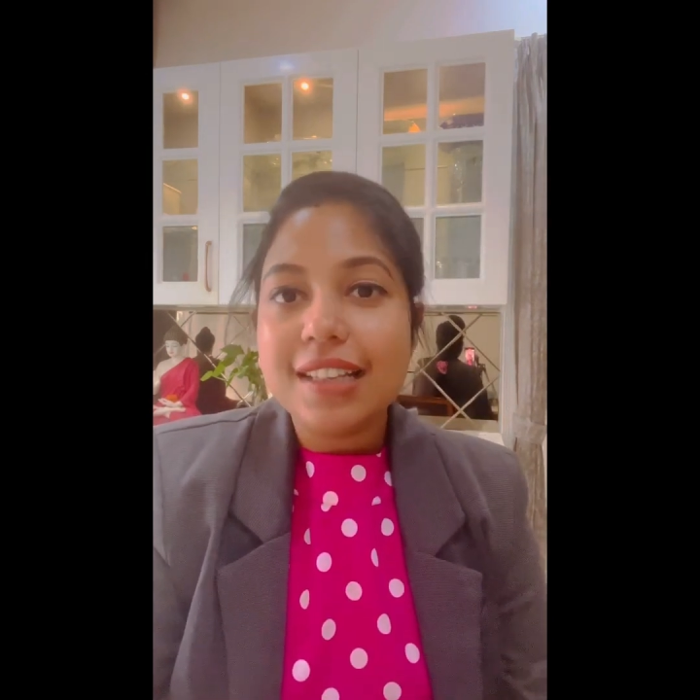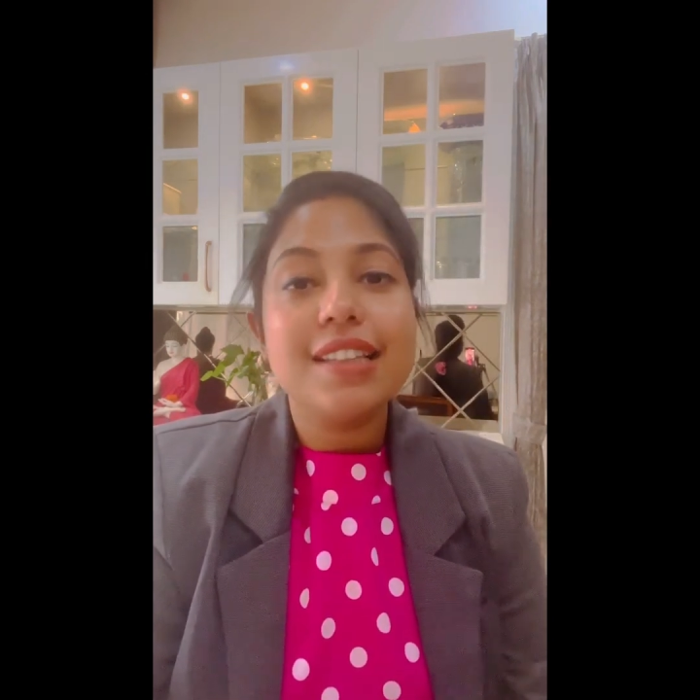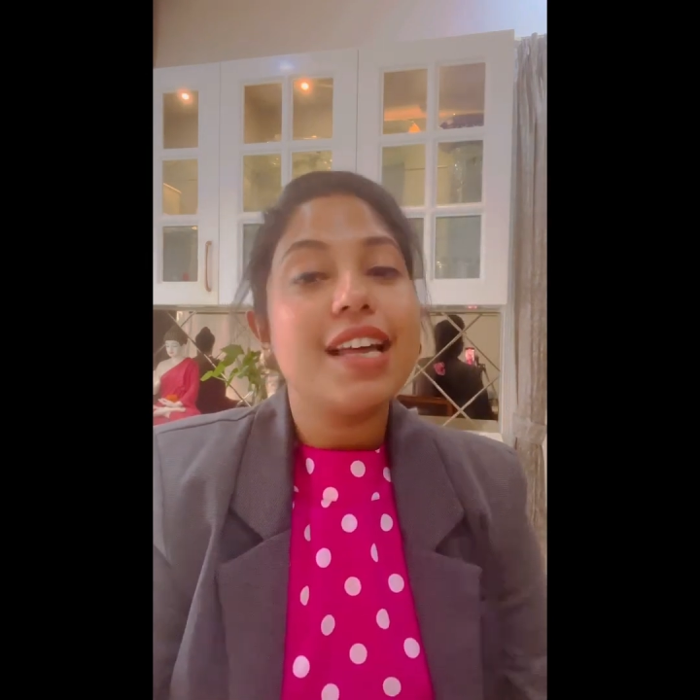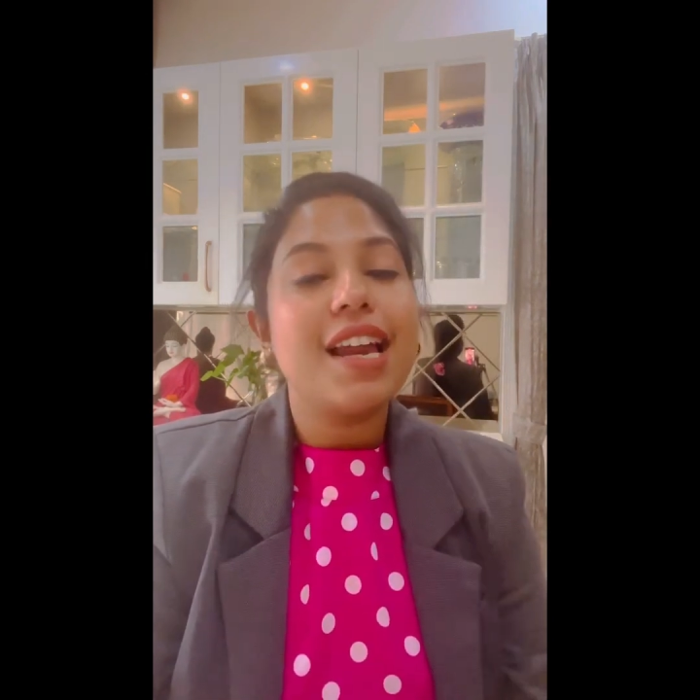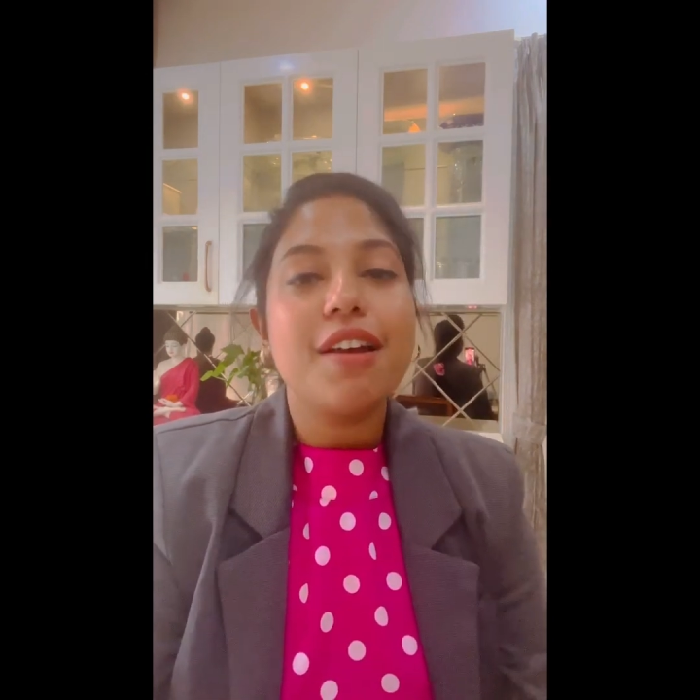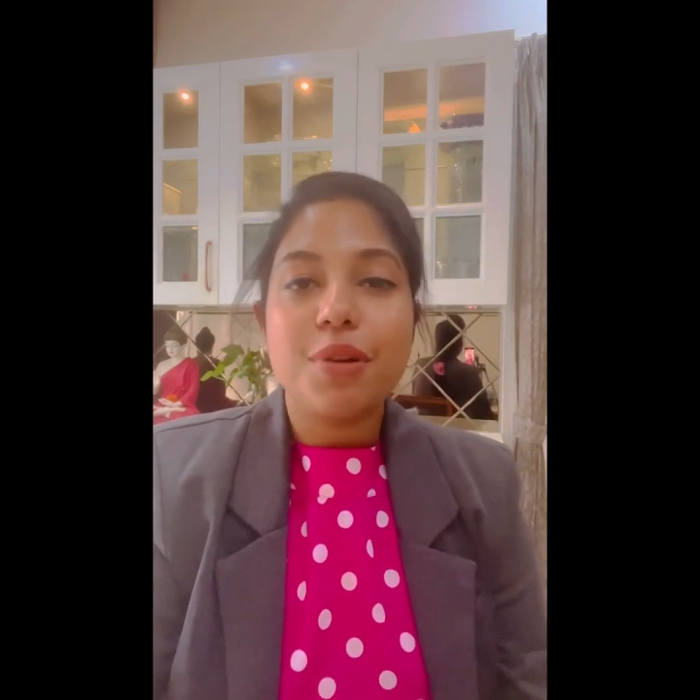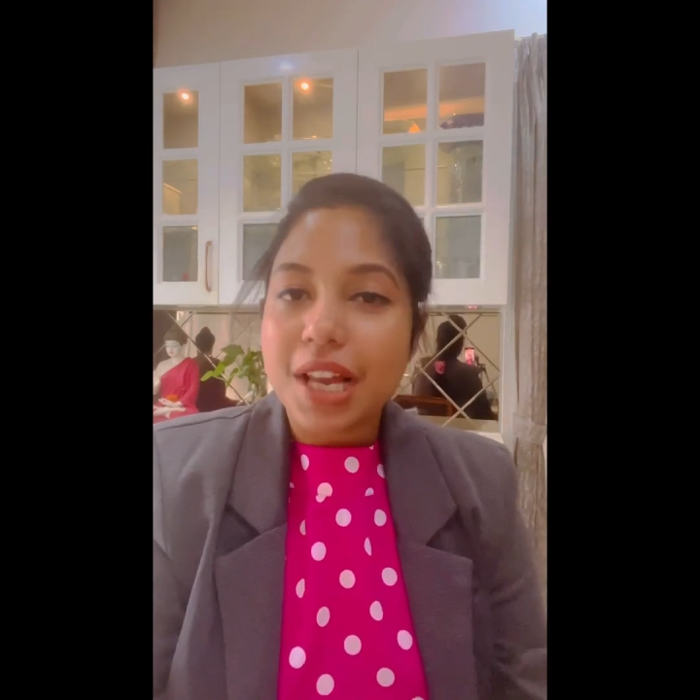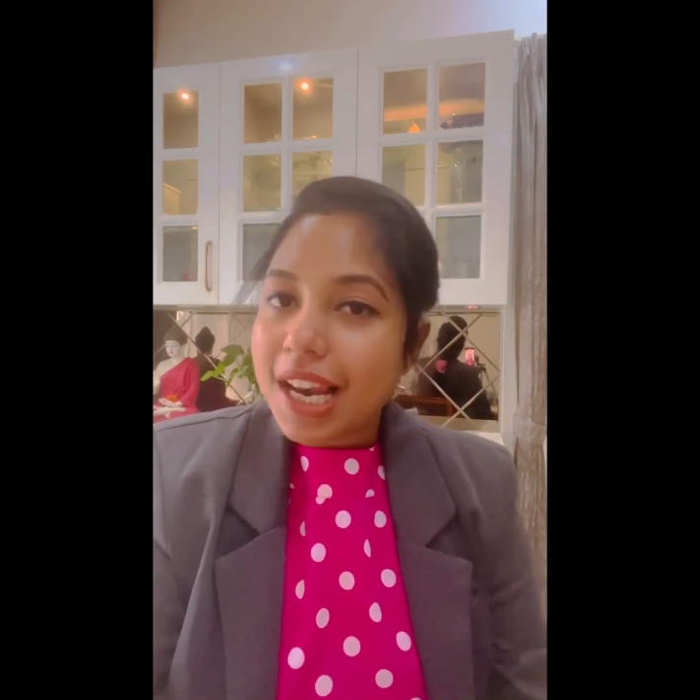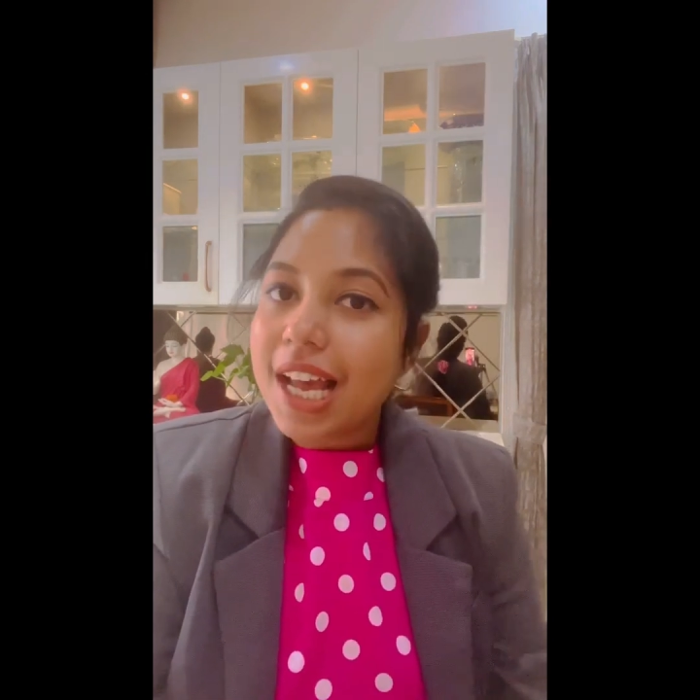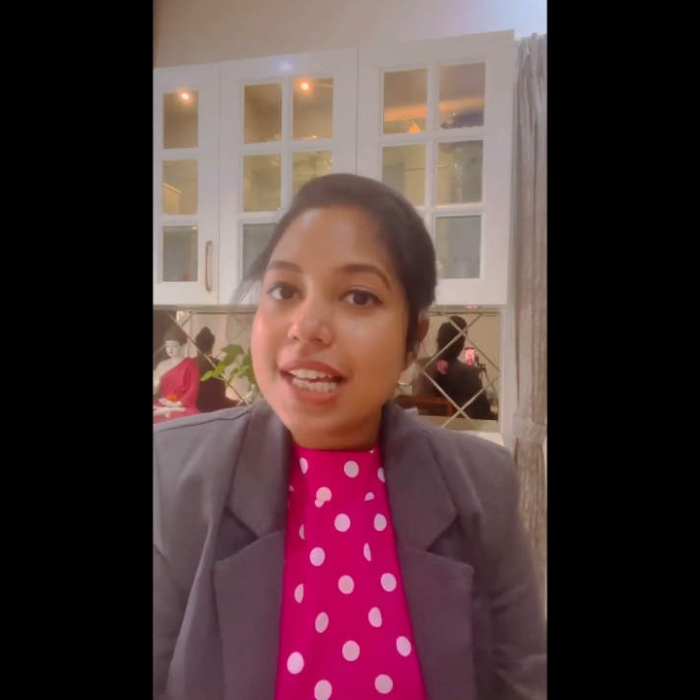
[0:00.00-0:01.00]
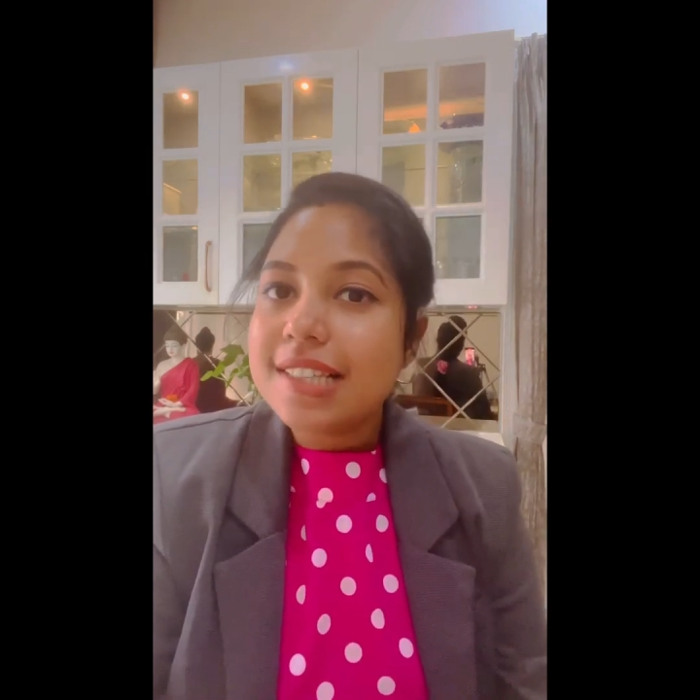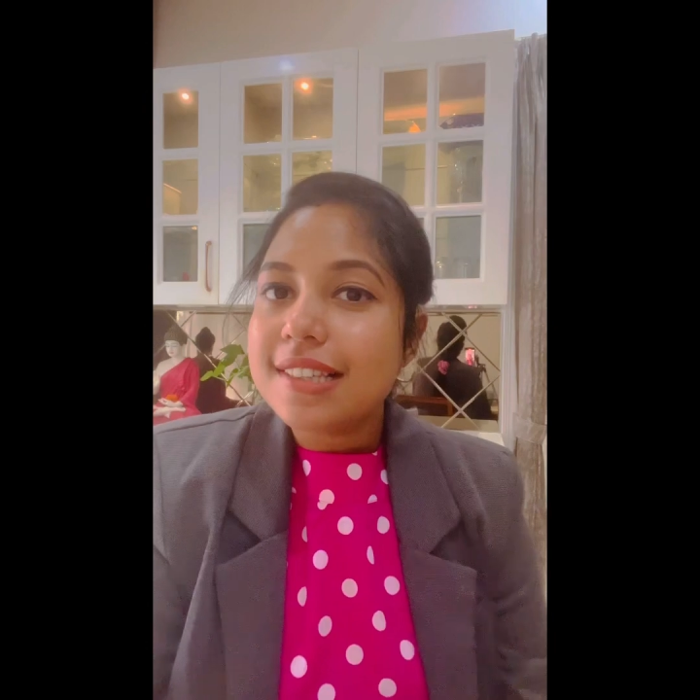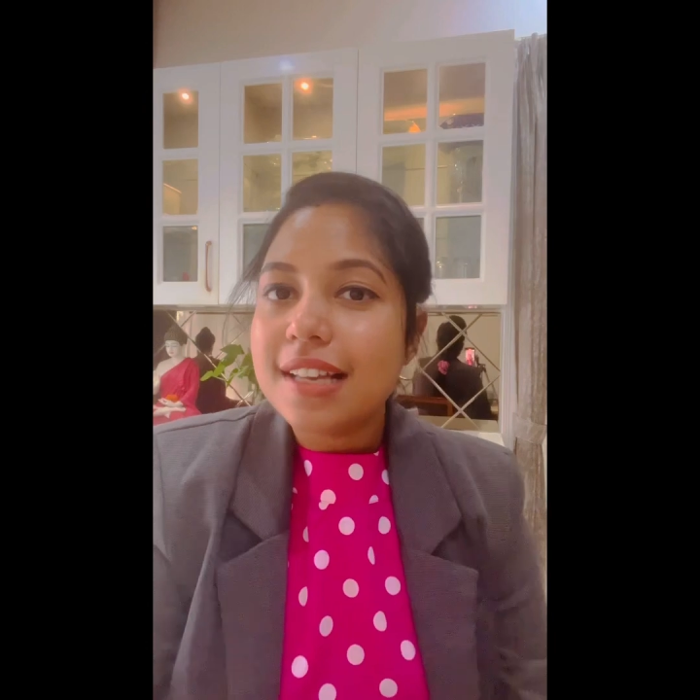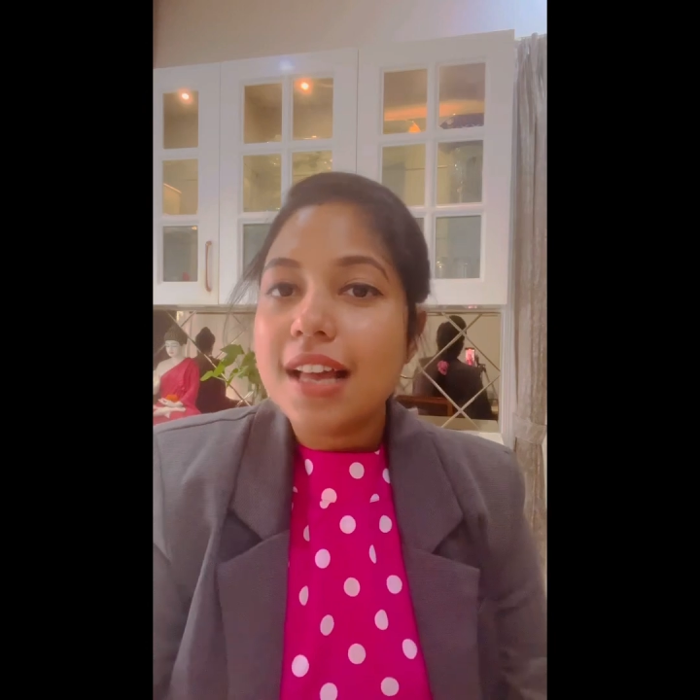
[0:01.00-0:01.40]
Then I realized